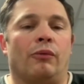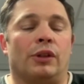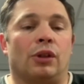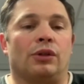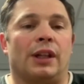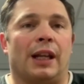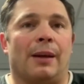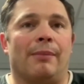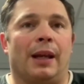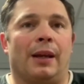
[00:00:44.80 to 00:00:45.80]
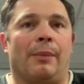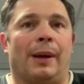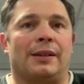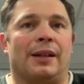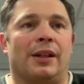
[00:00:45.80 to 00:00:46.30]
resulting in me
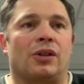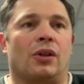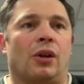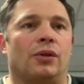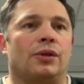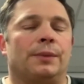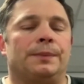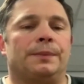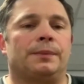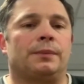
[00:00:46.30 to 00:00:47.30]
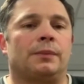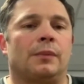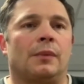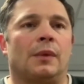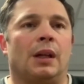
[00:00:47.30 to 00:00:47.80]
passing this course.
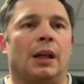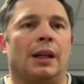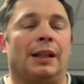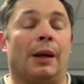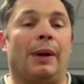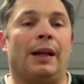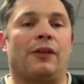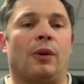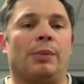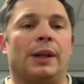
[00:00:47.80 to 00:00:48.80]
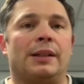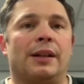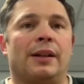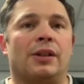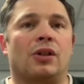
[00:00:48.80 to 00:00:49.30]
Now I have
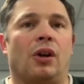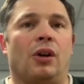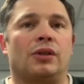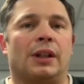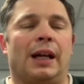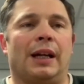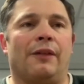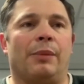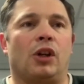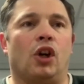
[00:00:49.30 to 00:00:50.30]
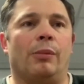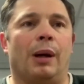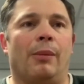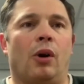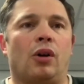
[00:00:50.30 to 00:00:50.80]
completed this course, I have become a
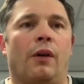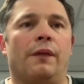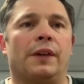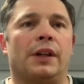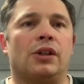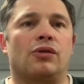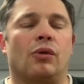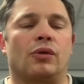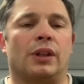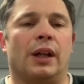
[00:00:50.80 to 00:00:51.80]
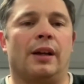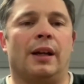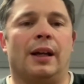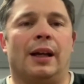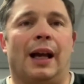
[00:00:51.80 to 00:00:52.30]
more confident instructor
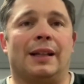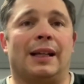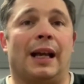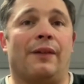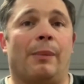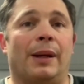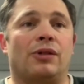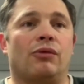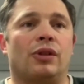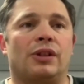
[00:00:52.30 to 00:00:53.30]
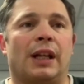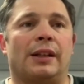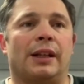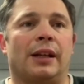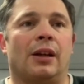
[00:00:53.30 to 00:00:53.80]
as I have a better
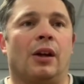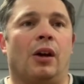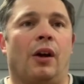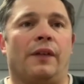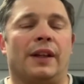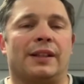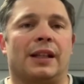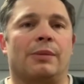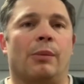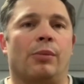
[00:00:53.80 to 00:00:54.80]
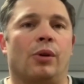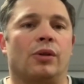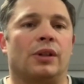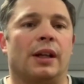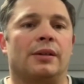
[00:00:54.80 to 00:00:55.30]
understanding of the assessment
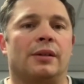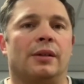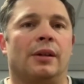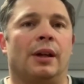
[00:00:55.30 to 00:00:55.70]
process.